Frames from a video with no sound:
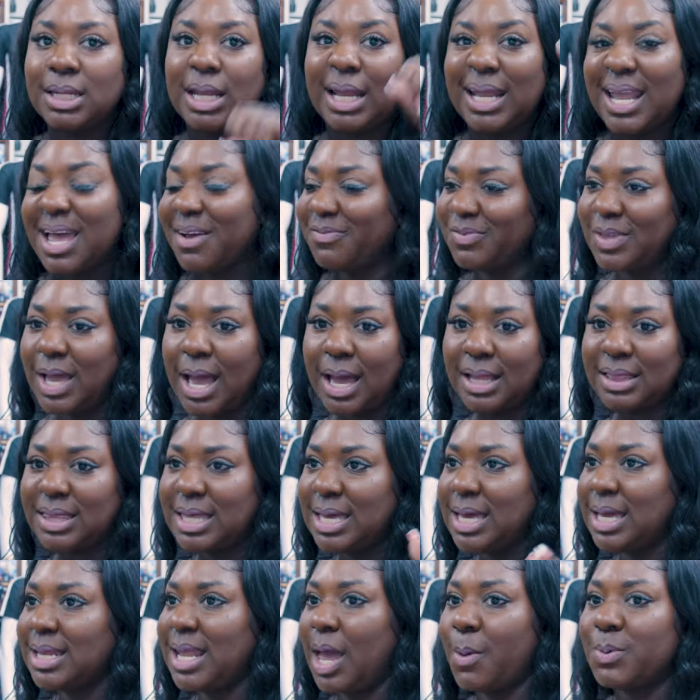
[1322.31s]
Then the Left Eye
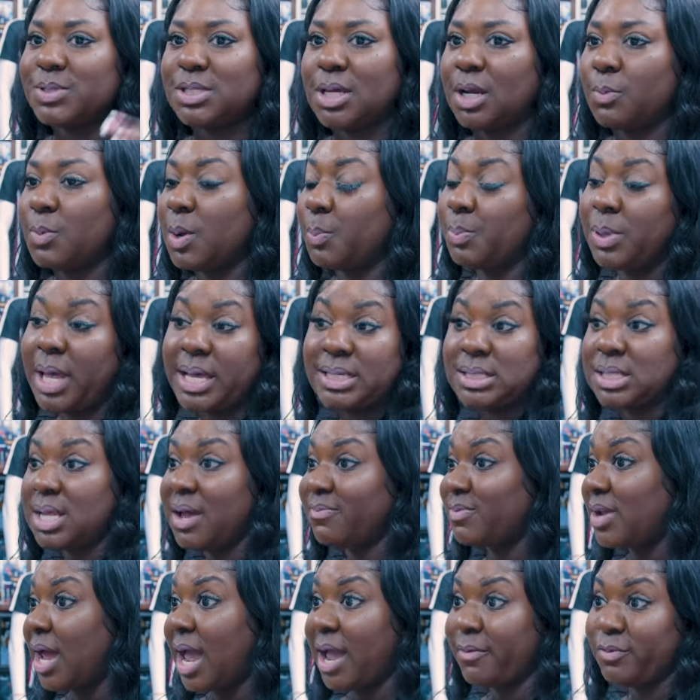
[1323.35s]
thing, they was going to replace
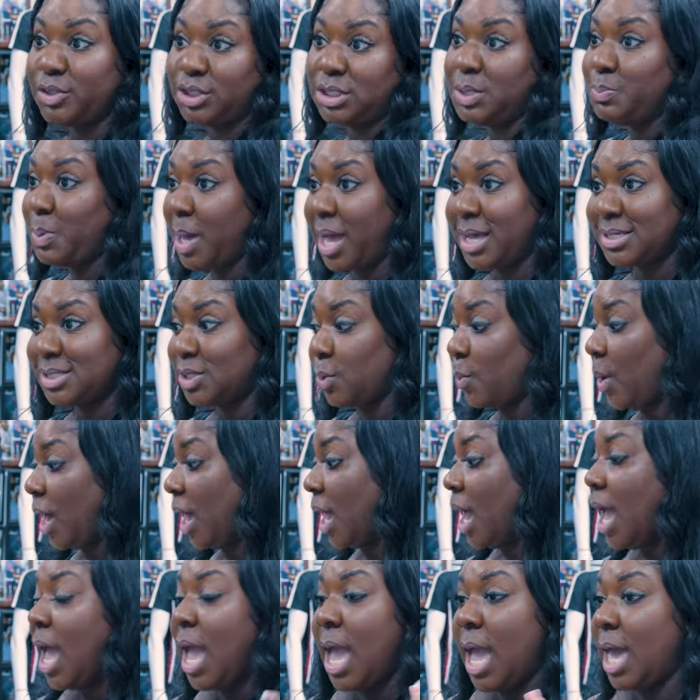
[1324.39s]
Left Eye after she passed
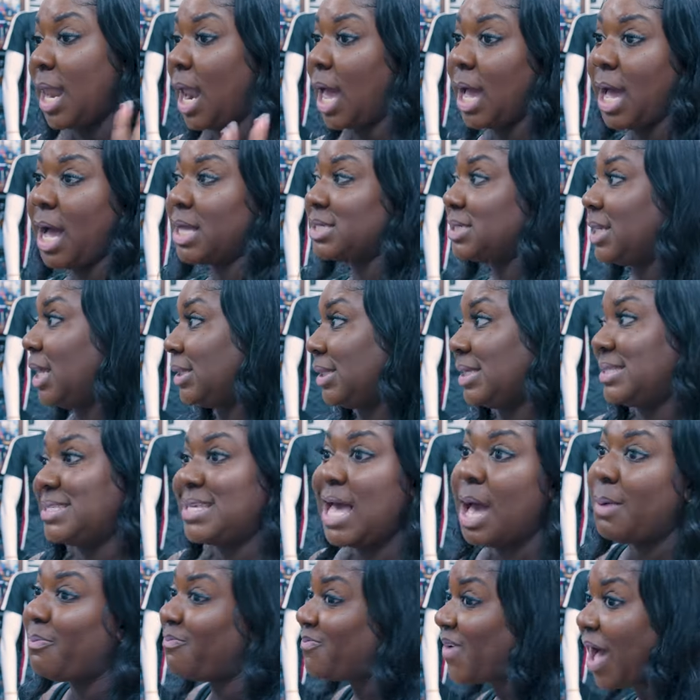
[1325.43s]
away, and I got to like the
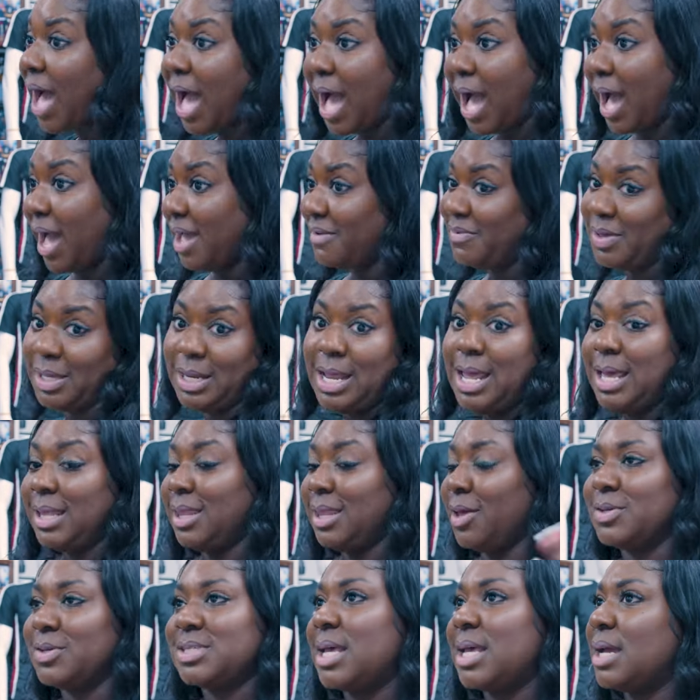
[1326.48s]
top 5, and
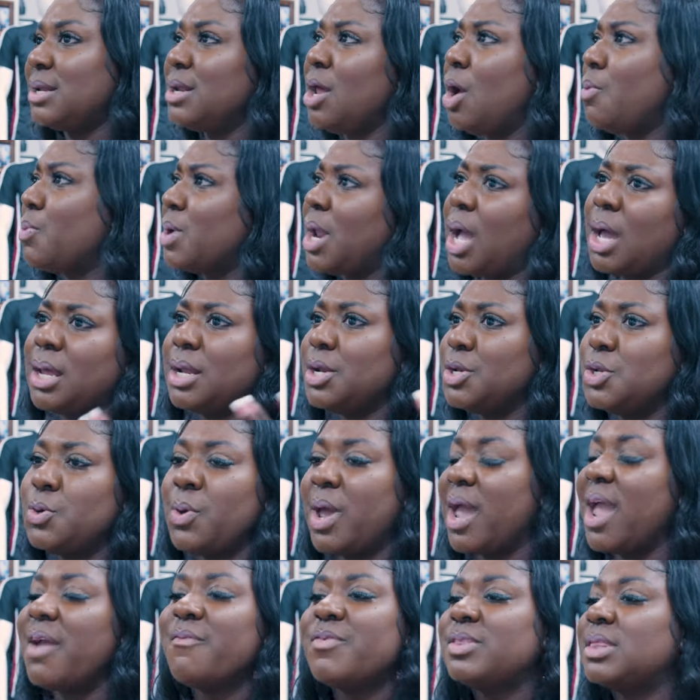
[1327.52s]
they was like, no, we're not going to
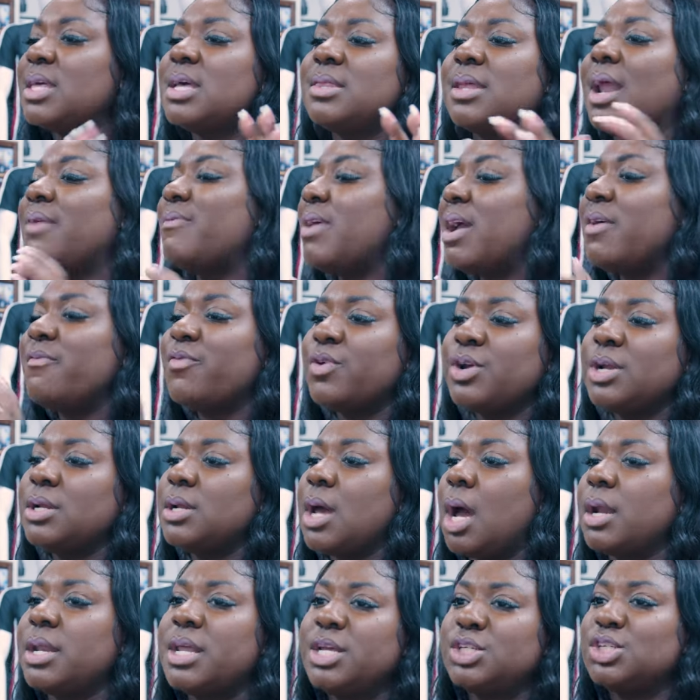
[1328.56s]
do it. Everything that I've
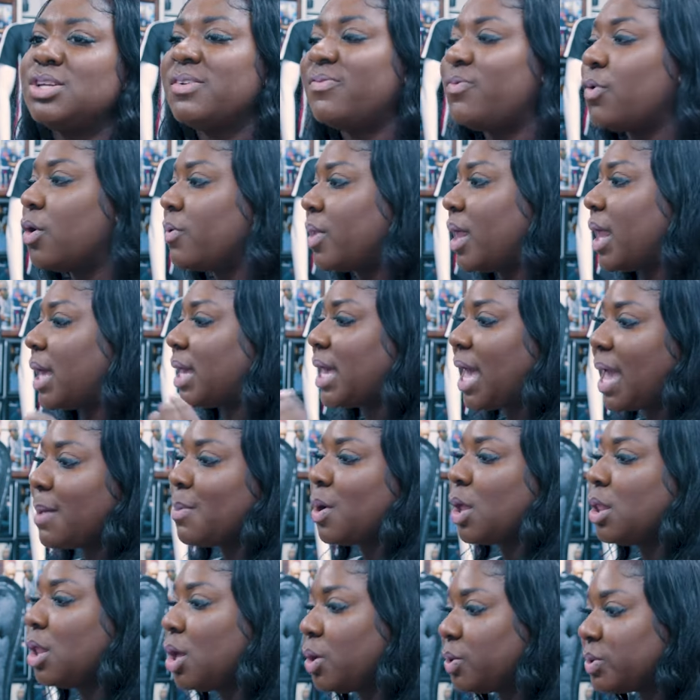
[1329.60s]
ever auditioned for that I
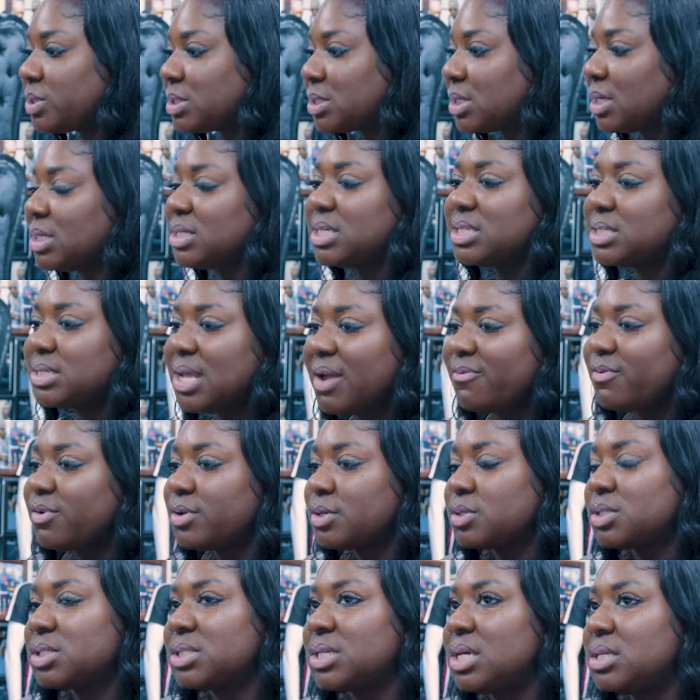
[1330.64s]
came close, it just
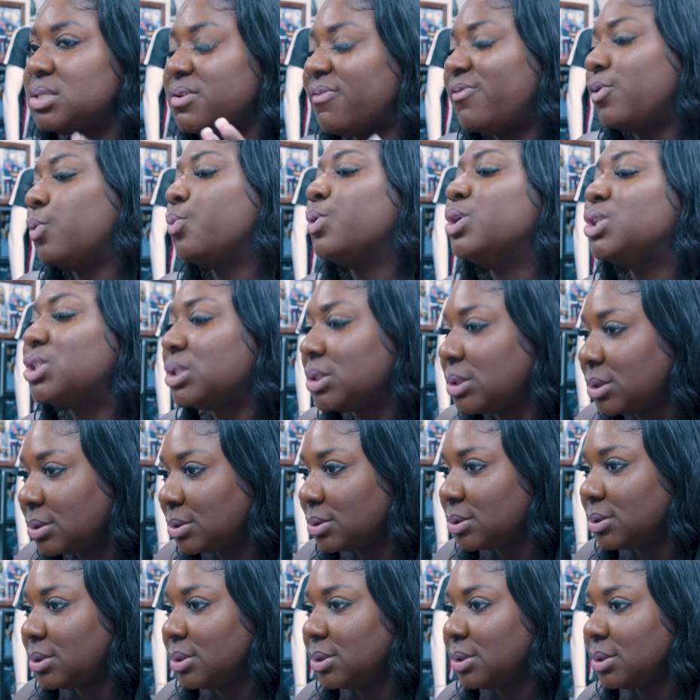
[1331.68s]
never seemed to
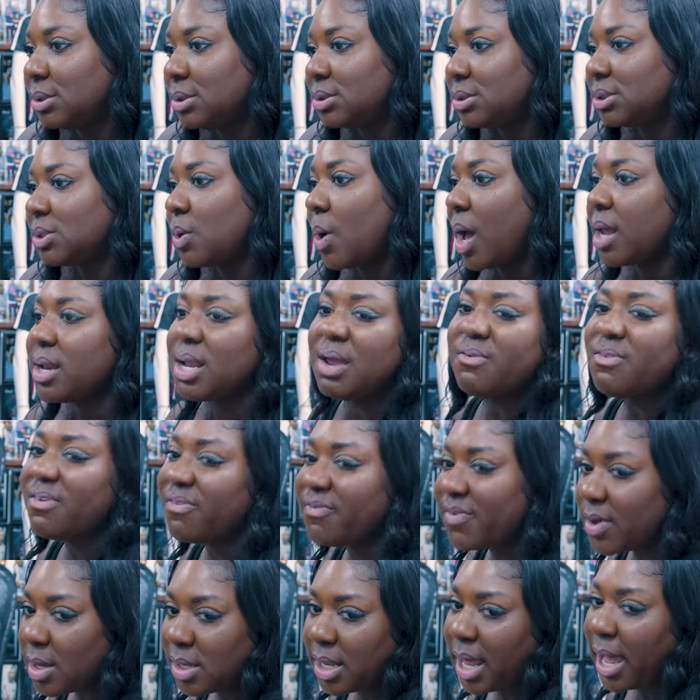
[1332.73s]
fruition. So I
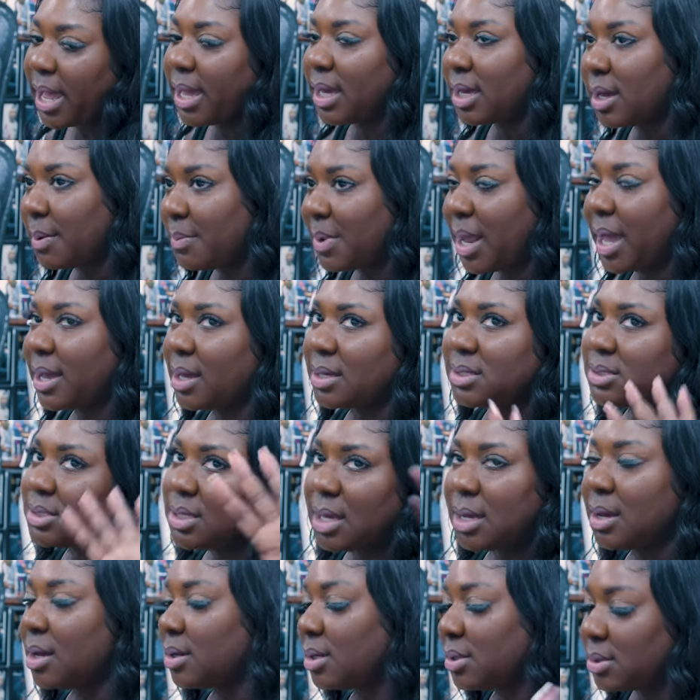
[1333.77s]
never felt like, I'm like, it's
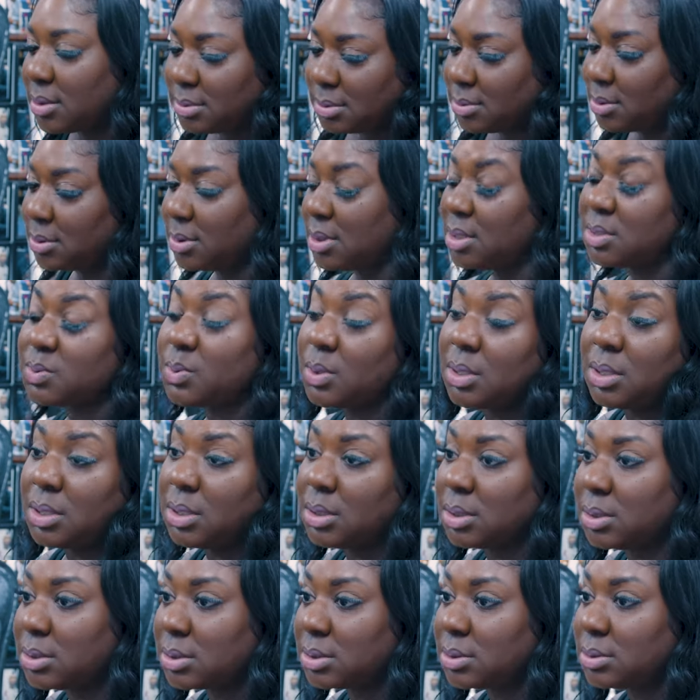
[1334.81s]
not going to, it is what it
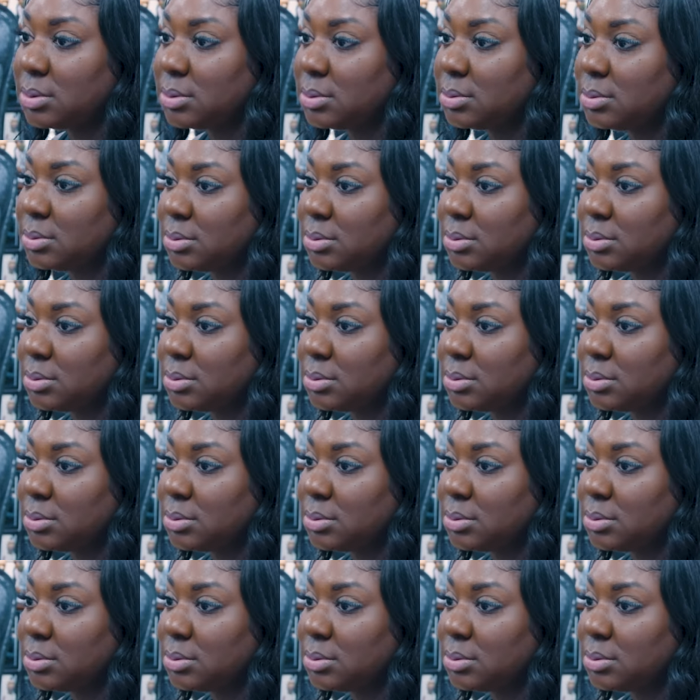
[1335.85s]
is.